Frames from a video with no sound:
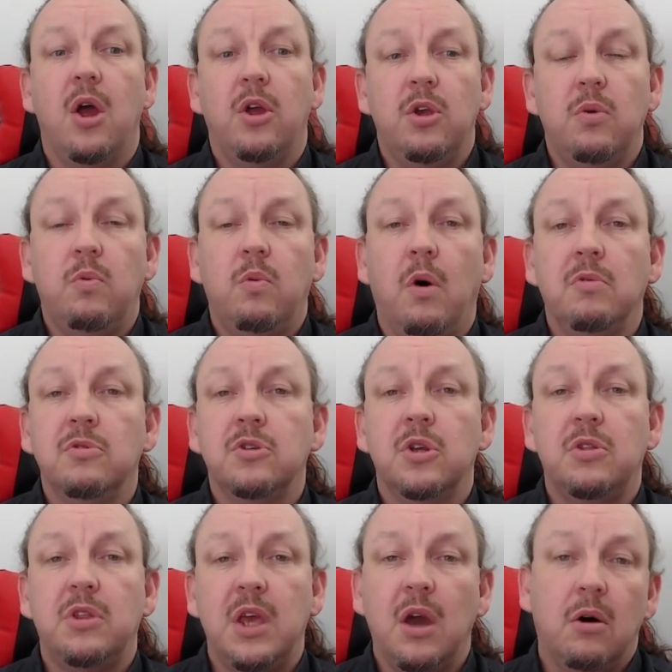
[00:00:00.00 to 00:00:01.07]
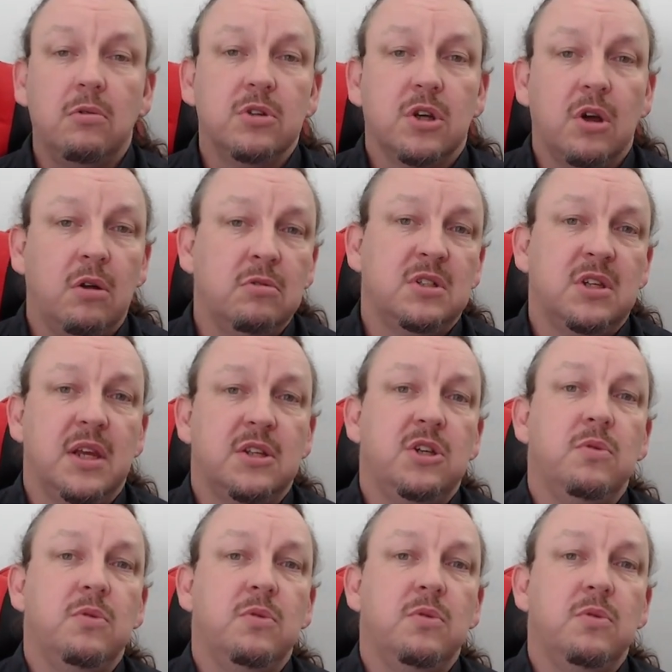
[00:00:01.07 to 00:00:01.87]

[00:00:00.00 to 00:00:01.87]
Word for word: you want the older content.